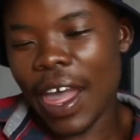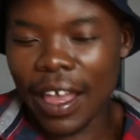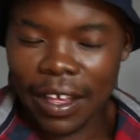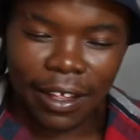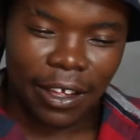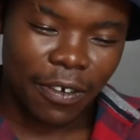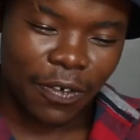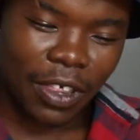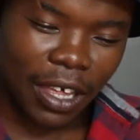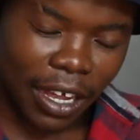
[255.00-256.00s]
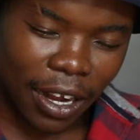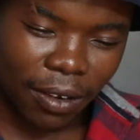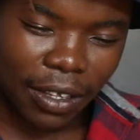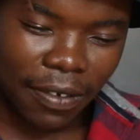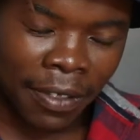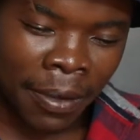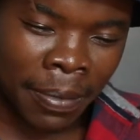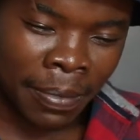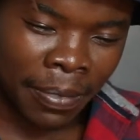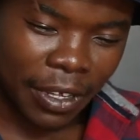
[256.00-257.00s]
hey, for that, I'll give
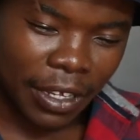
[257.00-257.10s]
them